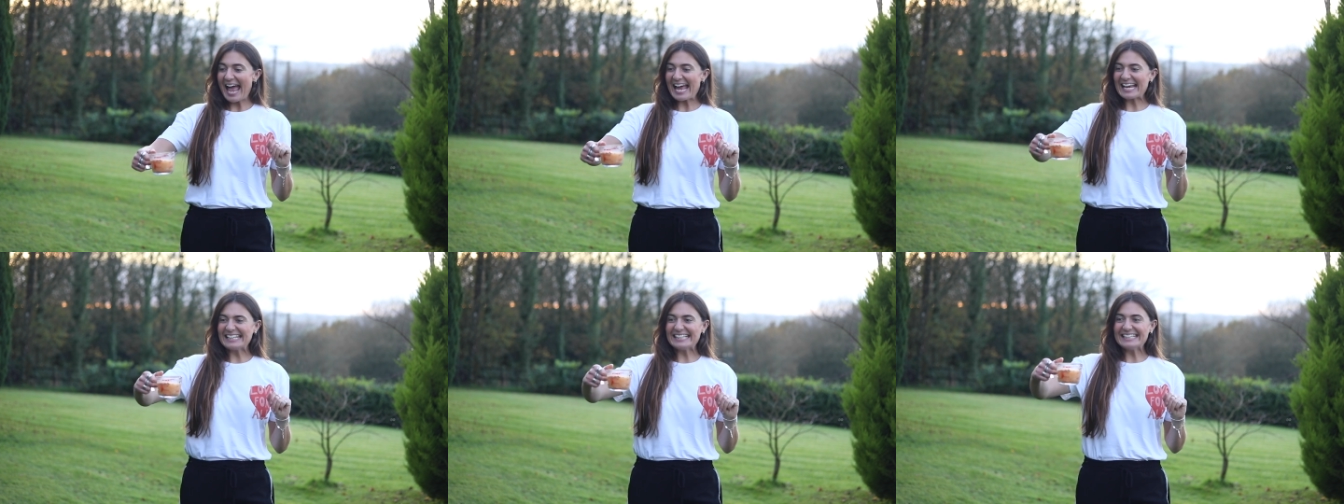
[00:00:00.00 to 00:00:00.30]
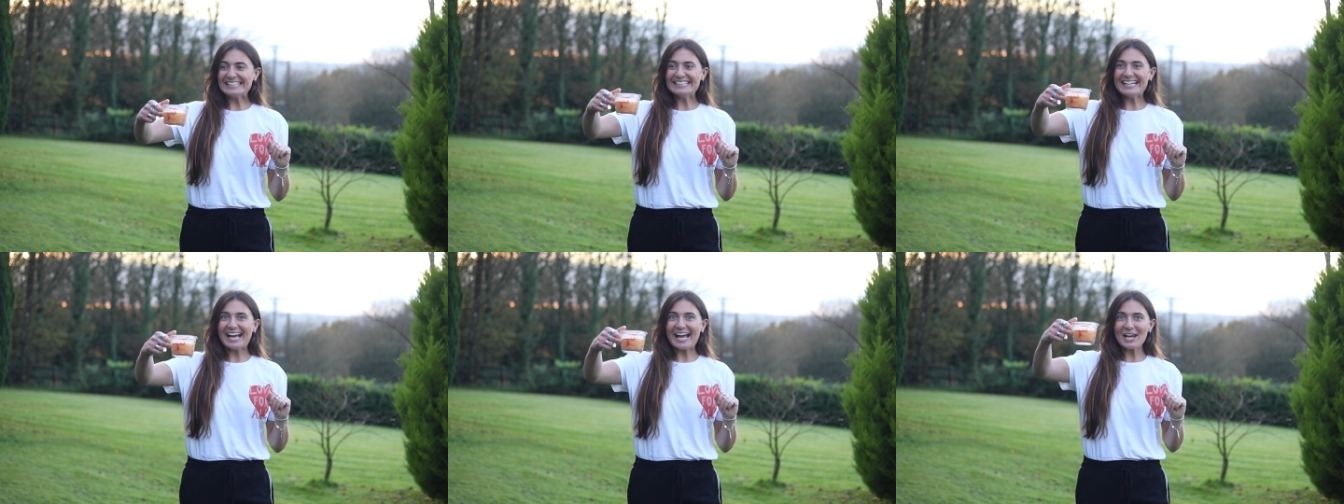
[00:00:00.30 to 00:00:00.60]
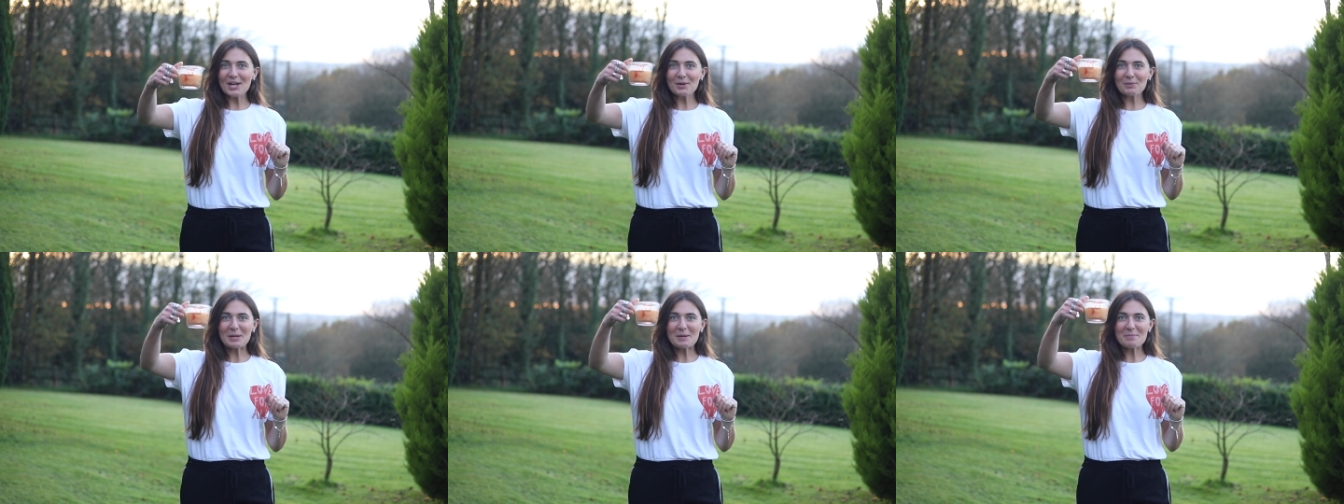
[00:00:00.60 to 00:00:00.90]
a
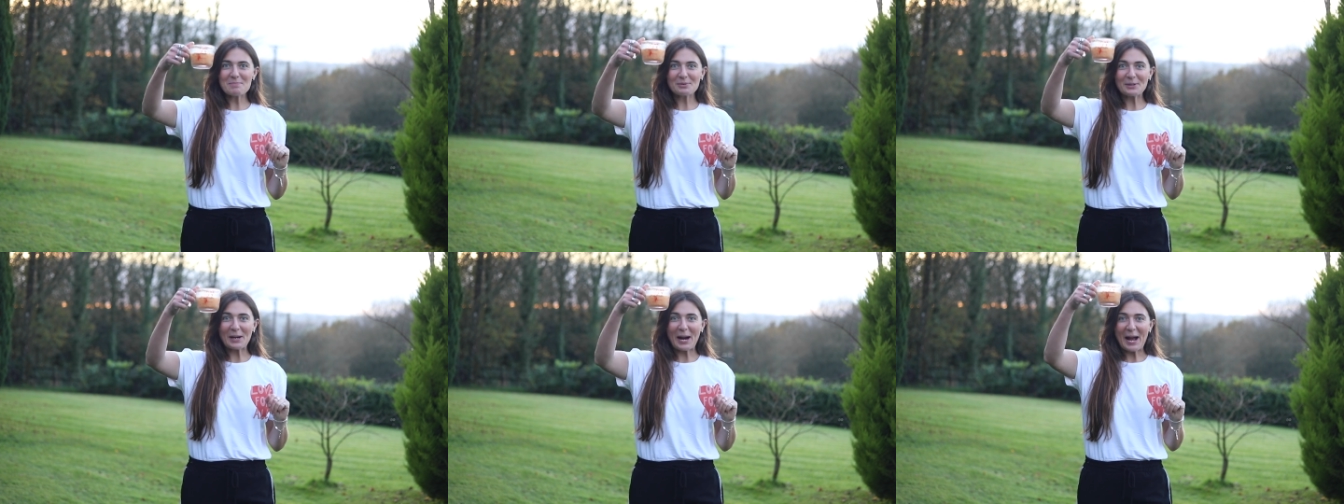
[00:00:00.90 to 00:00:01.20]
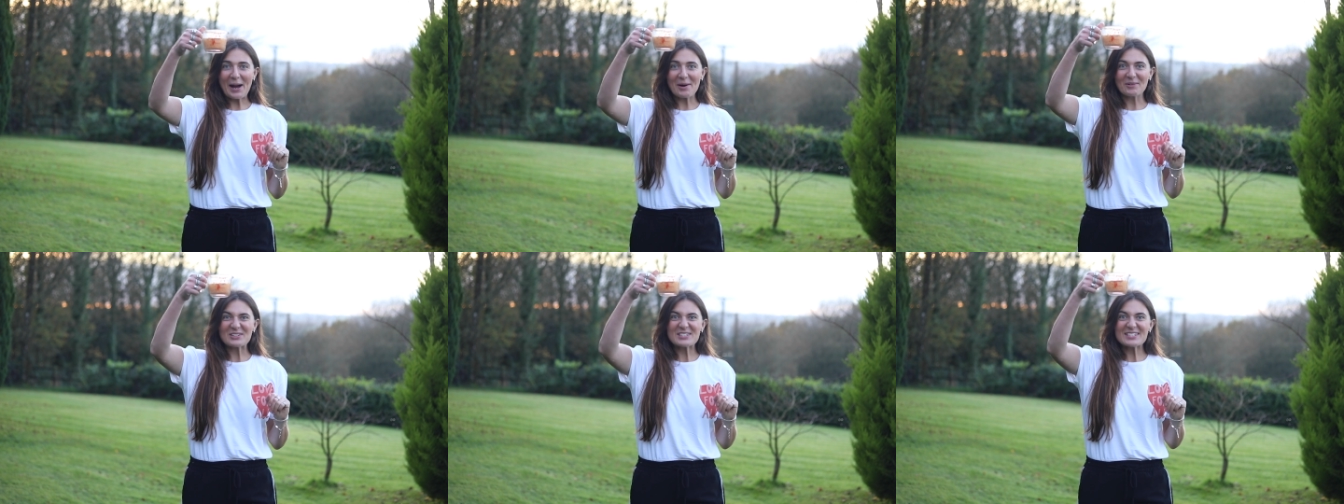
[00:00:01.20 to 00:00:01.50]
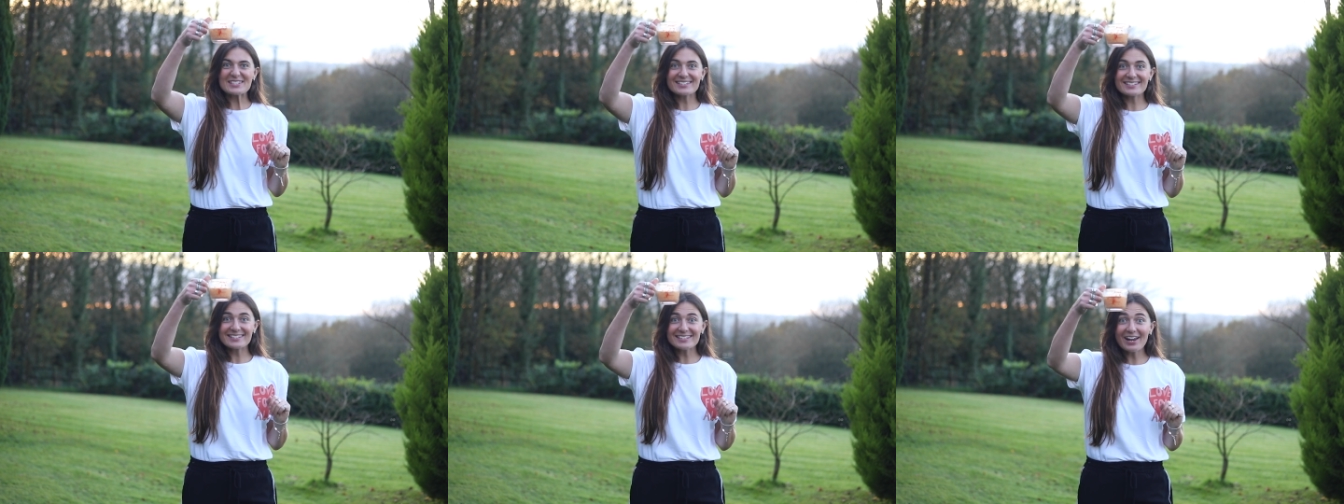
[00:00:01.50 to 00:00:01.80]
yellowy brown
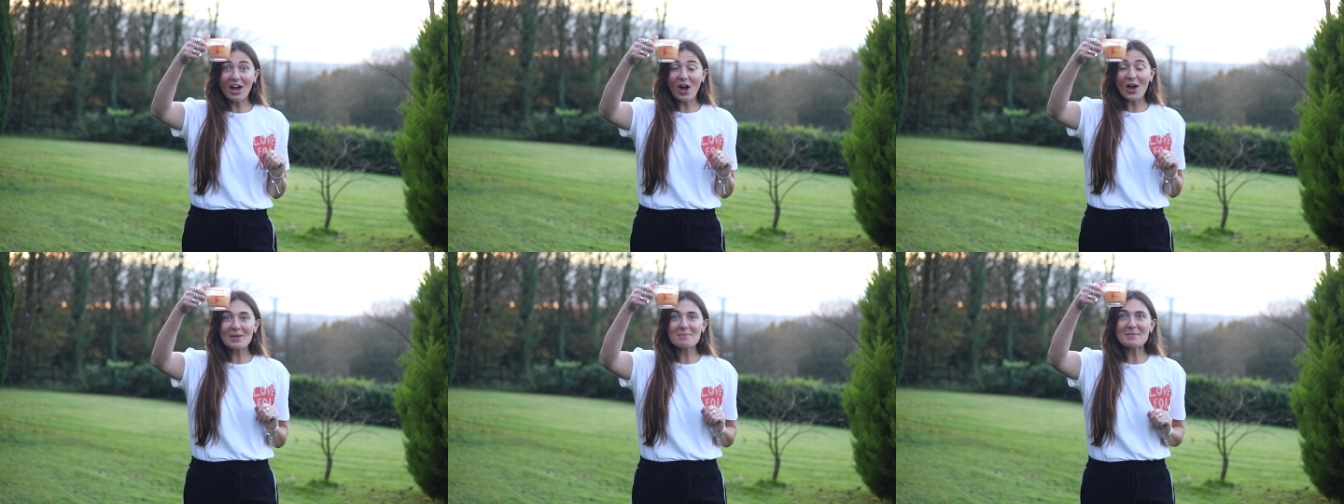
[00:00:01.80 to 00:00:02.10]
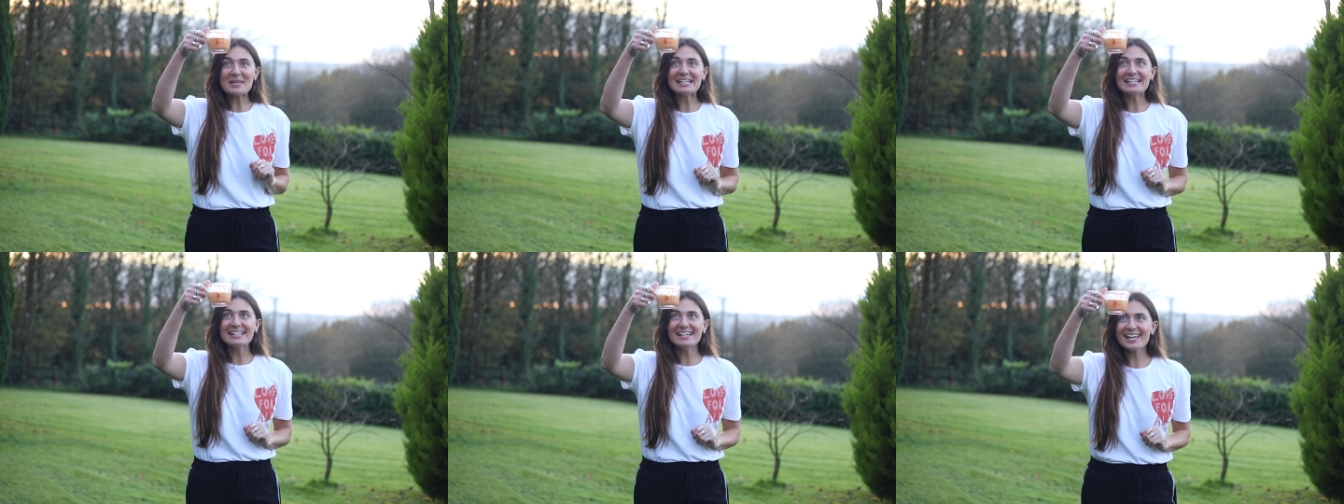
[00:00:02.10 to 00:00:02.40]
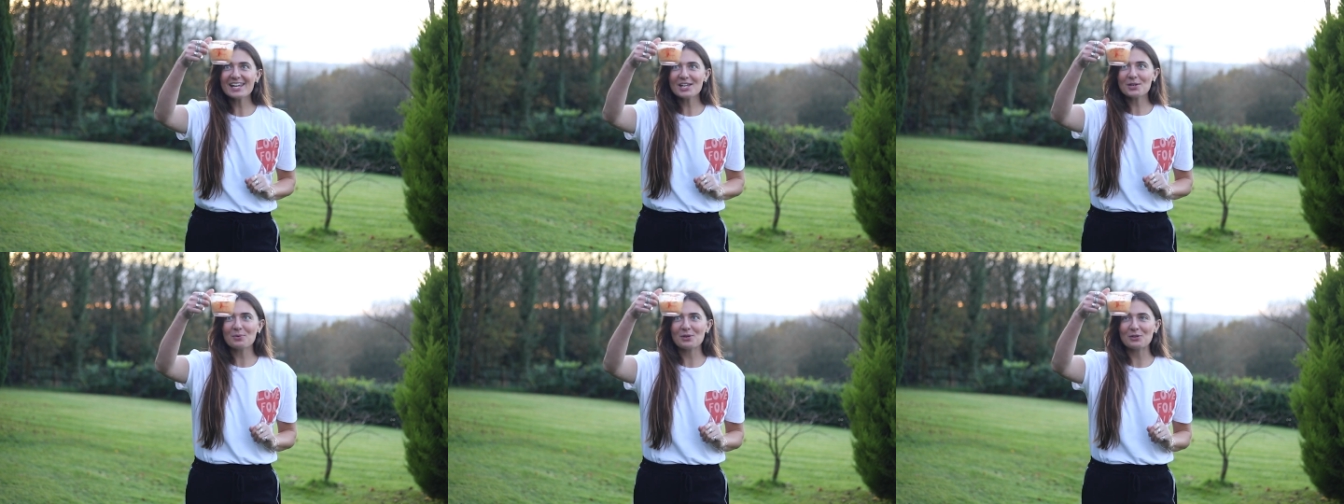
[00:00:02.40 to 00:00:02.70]
slimy
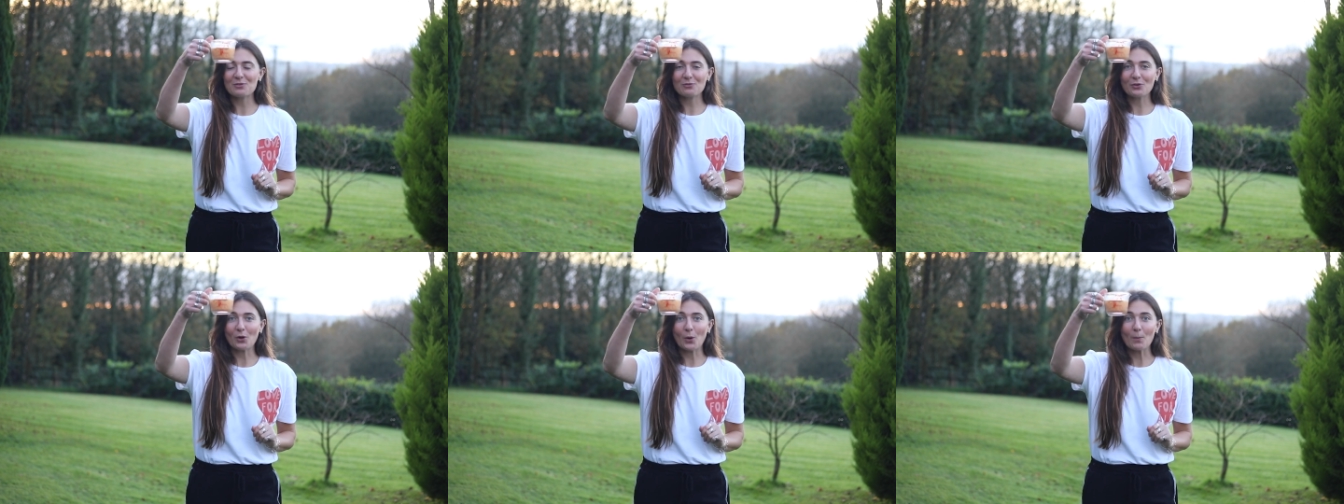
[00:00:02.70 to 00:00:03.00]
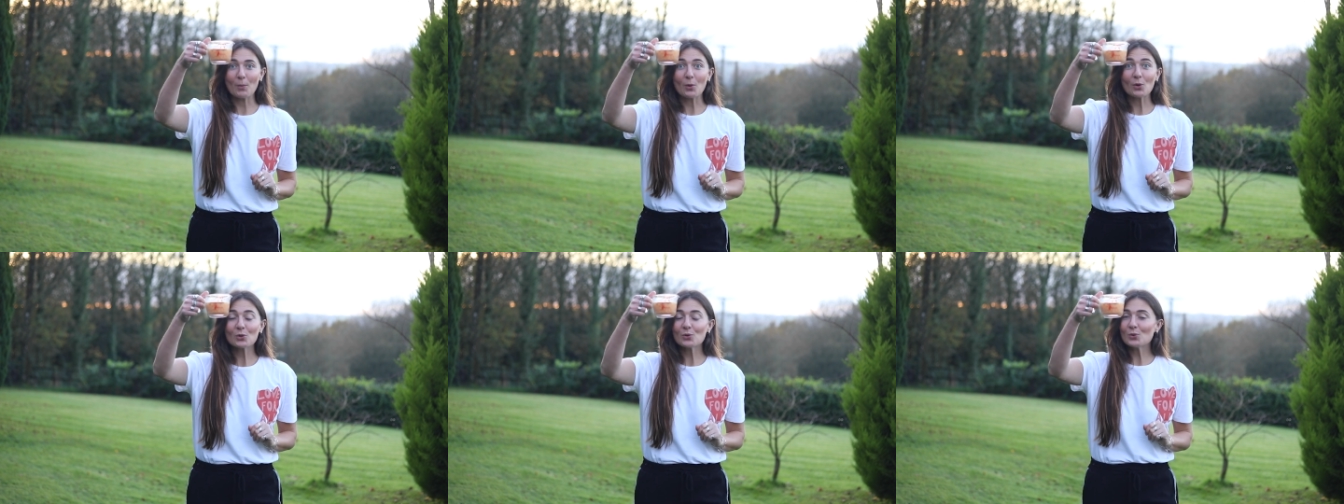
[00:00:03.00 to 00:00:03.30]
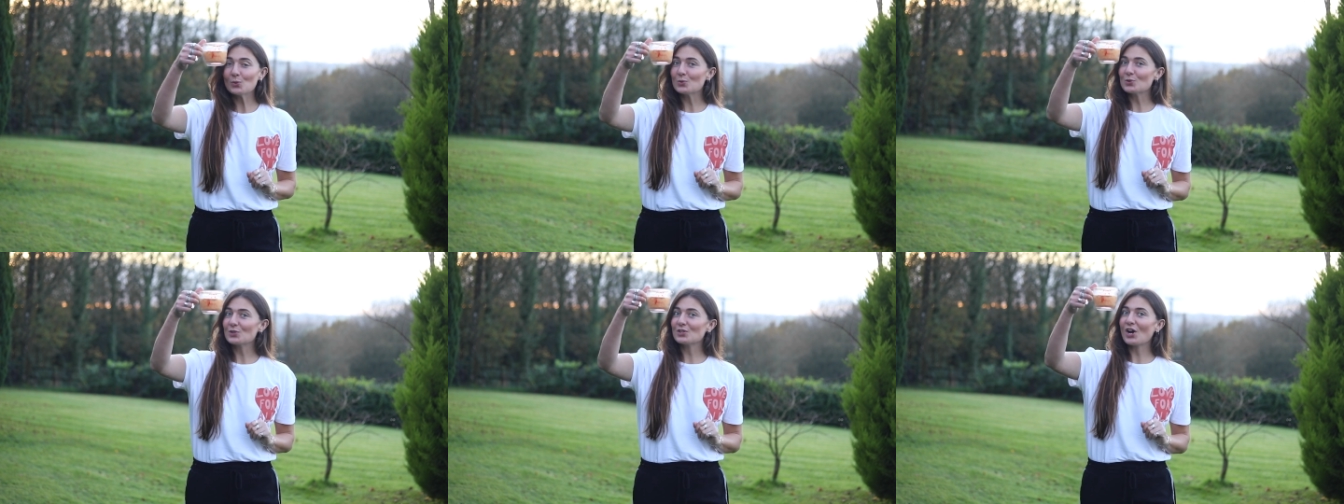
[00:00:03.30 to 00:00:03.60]
liquid from
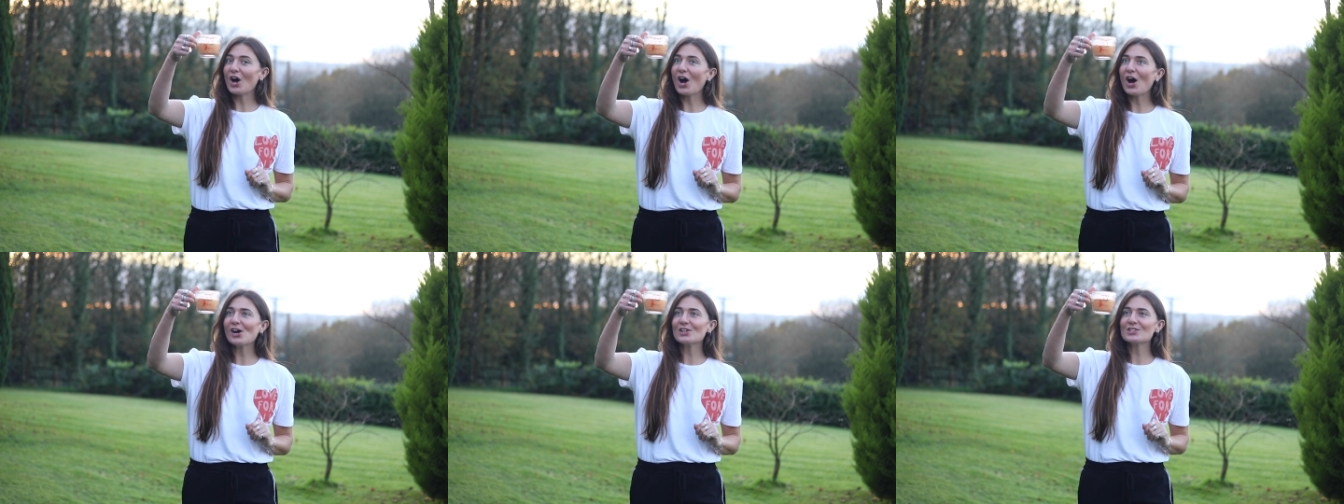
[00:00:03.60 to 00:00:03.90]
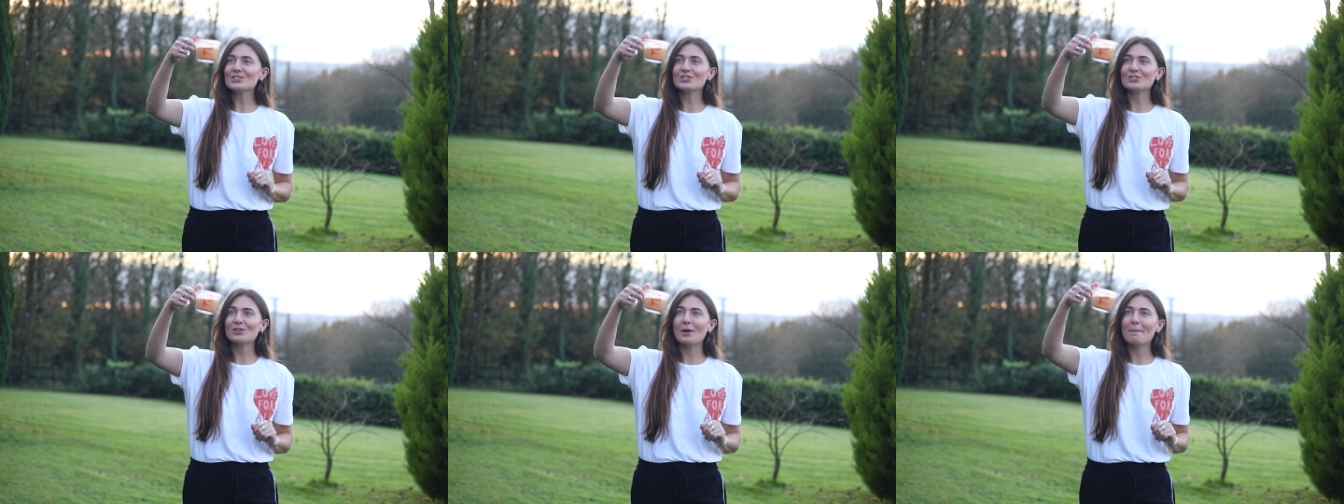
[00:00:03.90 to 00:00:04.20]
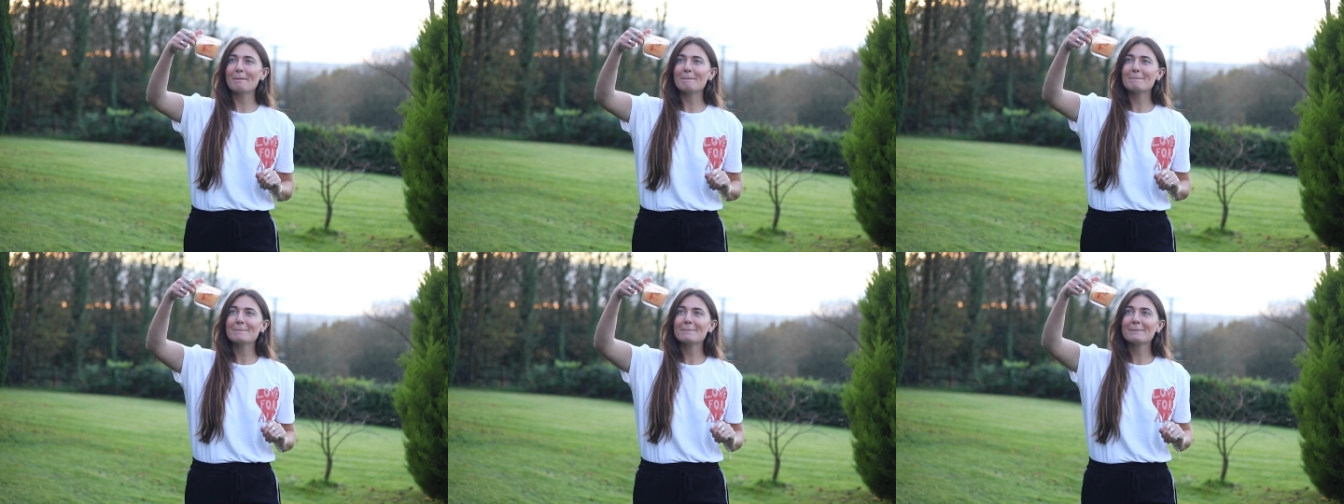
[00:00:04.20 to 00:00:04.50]
called castoreum,